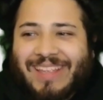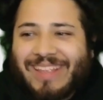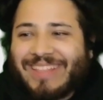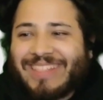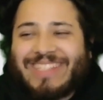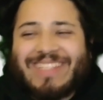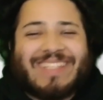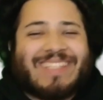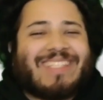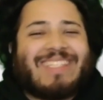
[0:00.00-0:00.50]

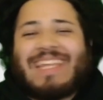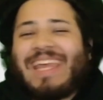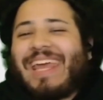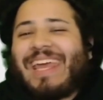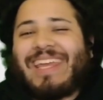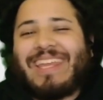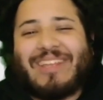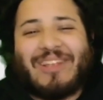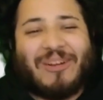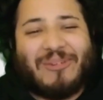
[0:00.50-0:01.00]
just
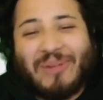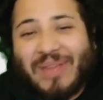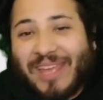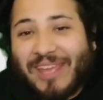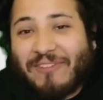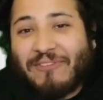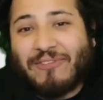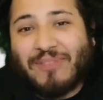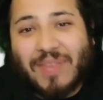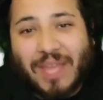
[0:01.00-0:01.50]
saying, you know,
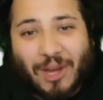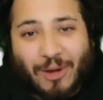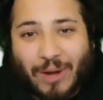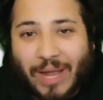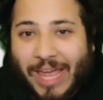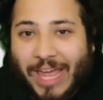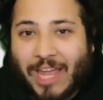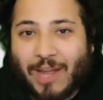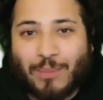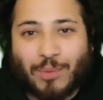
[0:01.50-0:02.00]
if
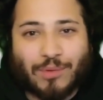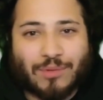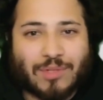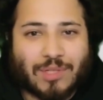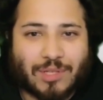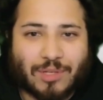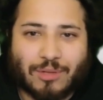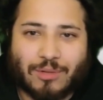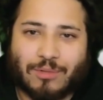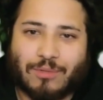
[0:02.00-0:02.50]
they're able
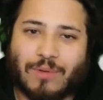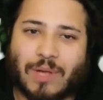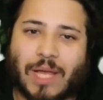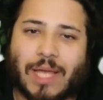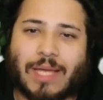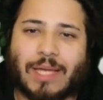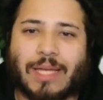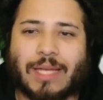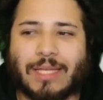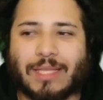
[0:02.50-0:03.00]
to,
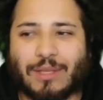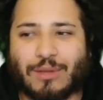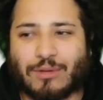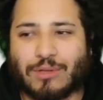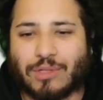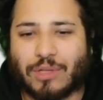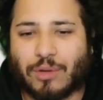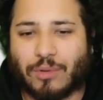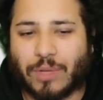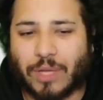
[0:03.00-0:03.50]
right?
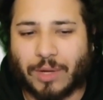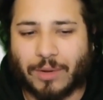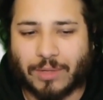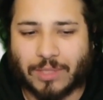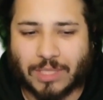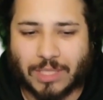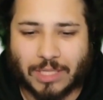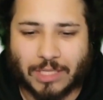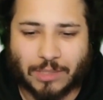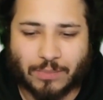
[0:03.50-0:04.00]
There's no
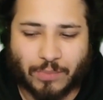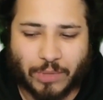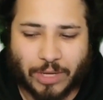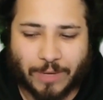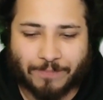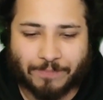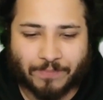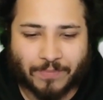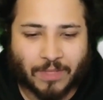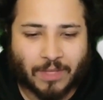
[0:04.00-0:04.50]
guarantees,
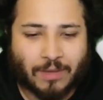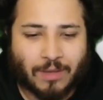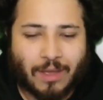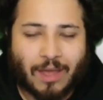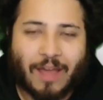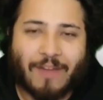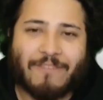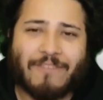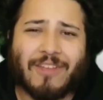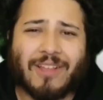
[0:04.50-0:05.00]
but
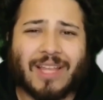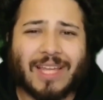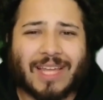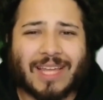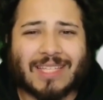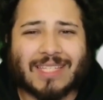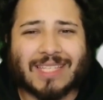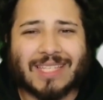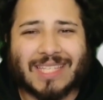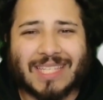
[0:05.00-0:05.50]
I feel like
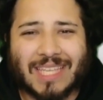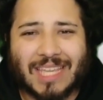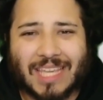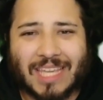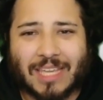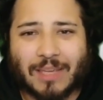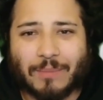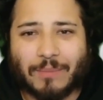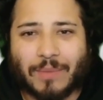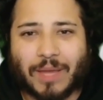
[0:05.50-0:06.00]
as a
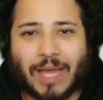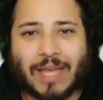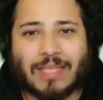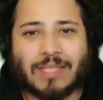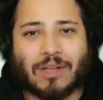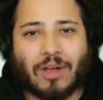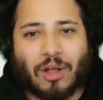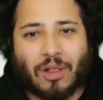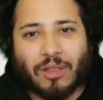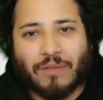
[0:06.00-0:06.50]
team,
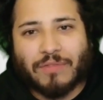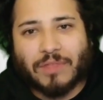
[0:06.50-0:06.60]
as all of